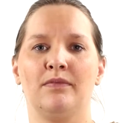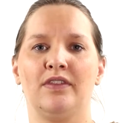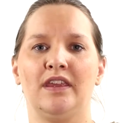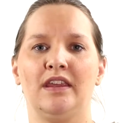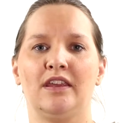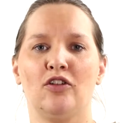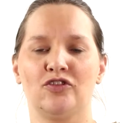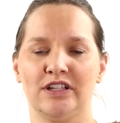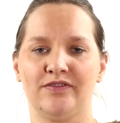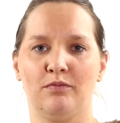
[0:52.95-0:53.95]
the
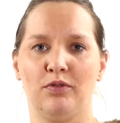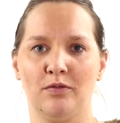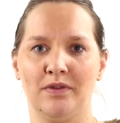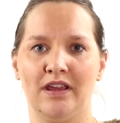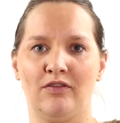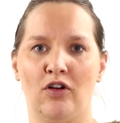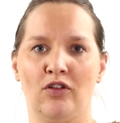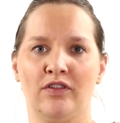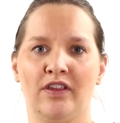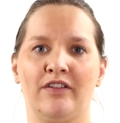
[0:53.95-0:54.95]
contract of employment they're
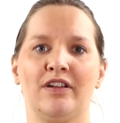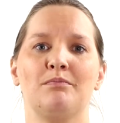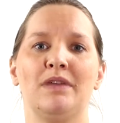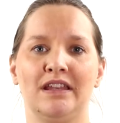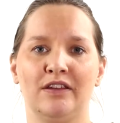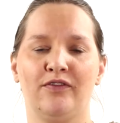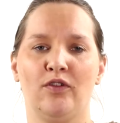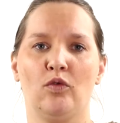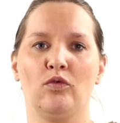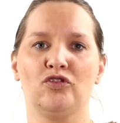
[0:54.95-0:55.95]
on, that they're in a
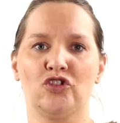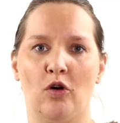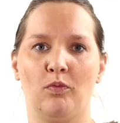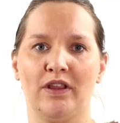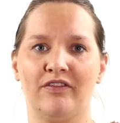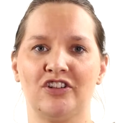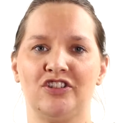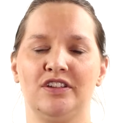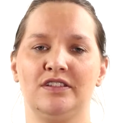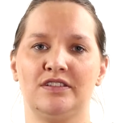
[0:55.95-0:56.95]
meaningful job where they're
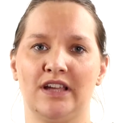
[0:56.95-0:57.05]
actually